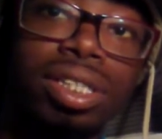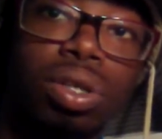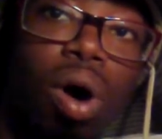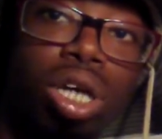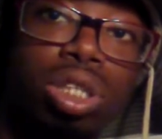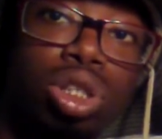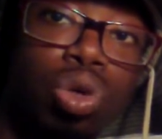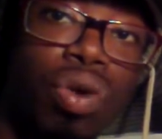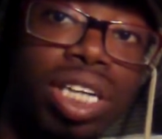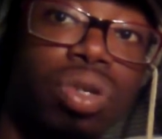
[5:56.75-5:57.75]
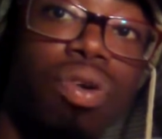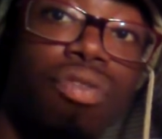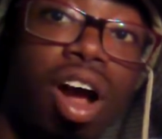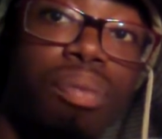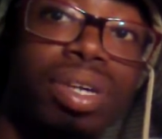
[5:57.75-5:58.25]
So, also terrestrial
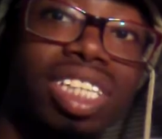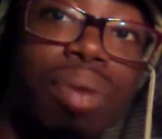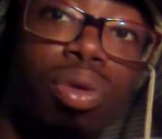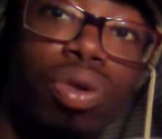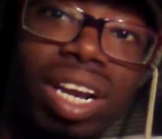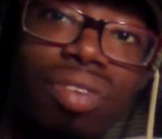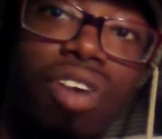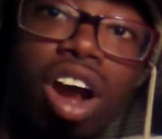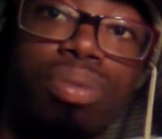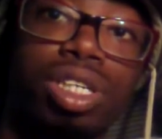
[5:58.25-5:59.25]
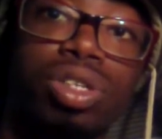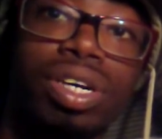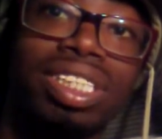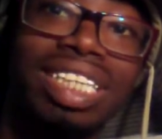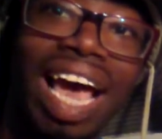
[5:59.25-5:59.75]
environments and marine environments,
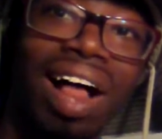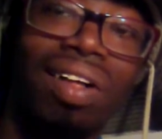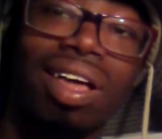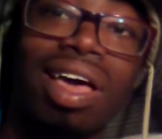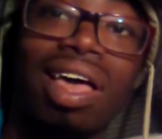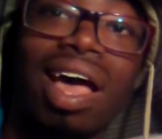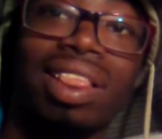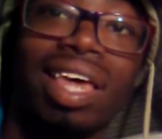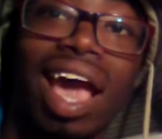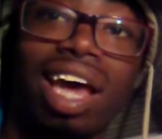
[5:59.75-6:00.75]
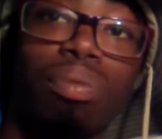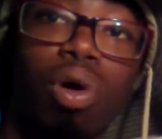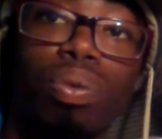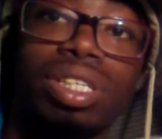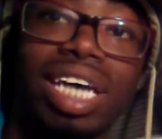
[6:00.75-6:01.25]
you can tell that the
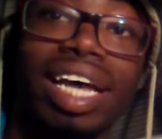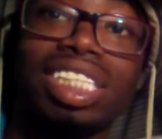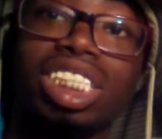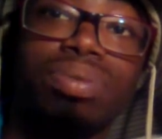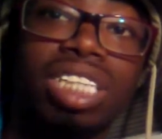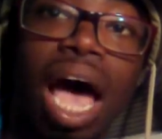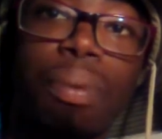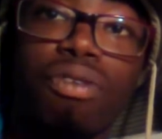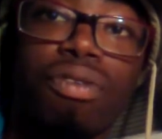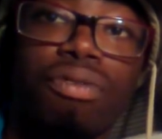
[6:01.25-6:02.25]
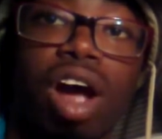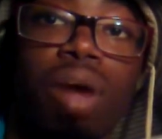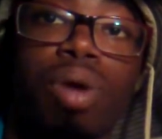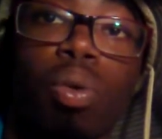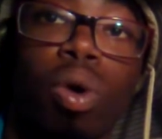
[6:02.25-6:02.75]
animal was in some type of
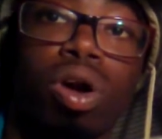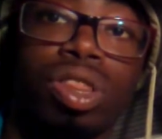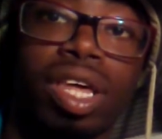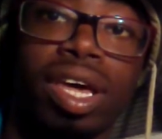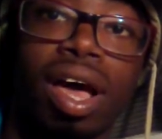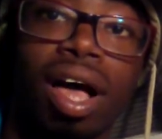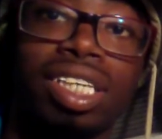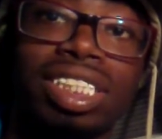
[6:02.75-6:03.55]
environment where the uh,